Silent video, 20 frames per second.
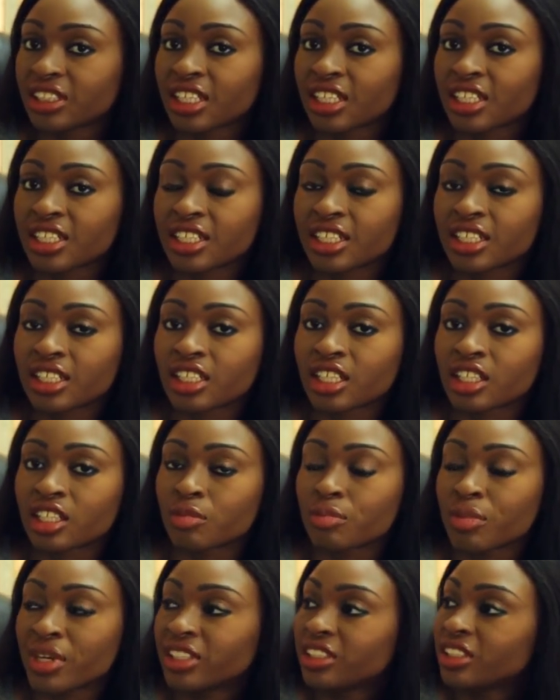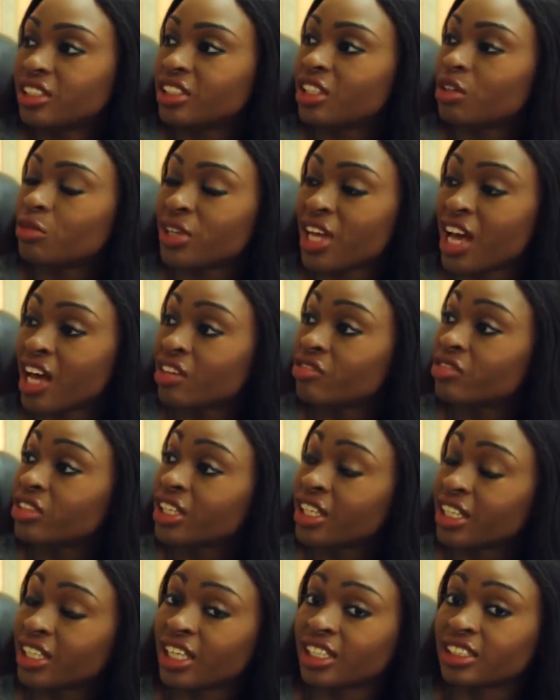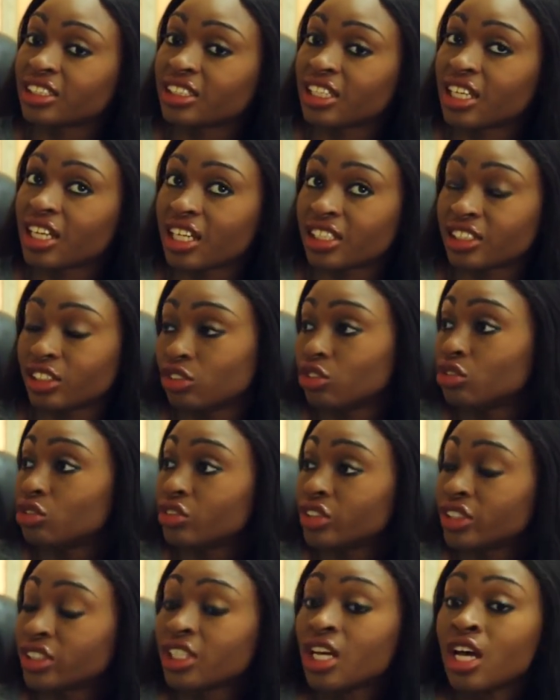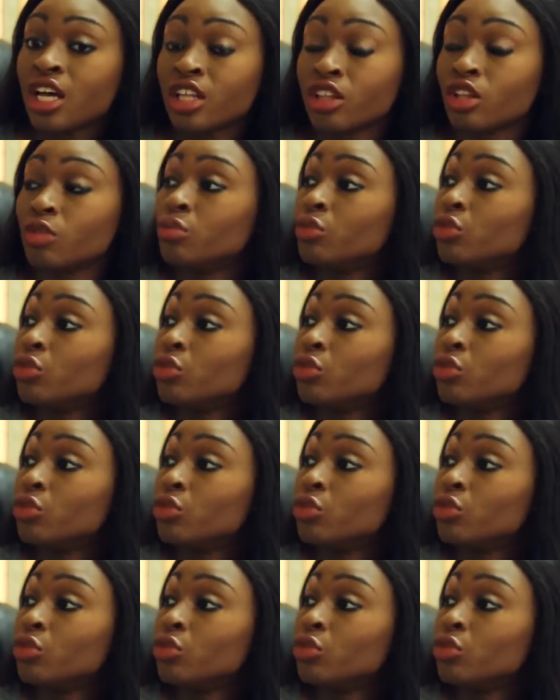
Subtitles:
And I think that the better that we advocate and tell our stories, the